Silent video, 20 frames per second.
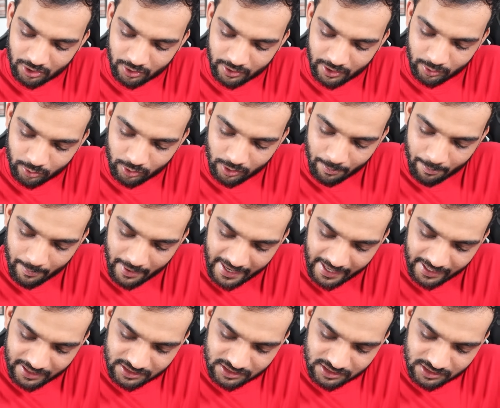you can do a
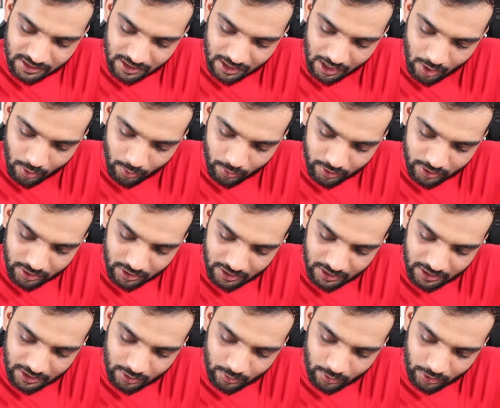max count
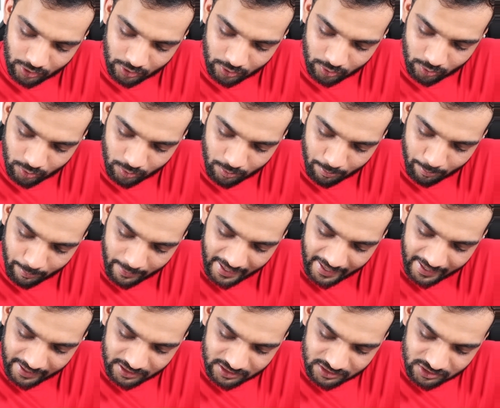equal to
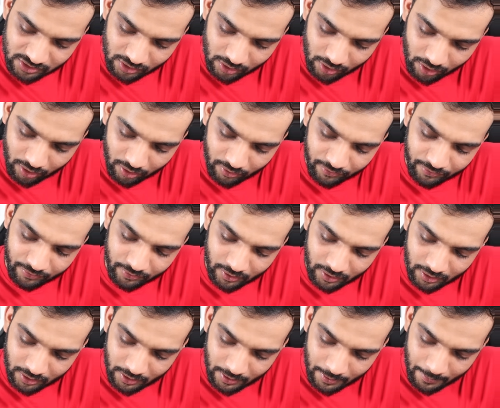max of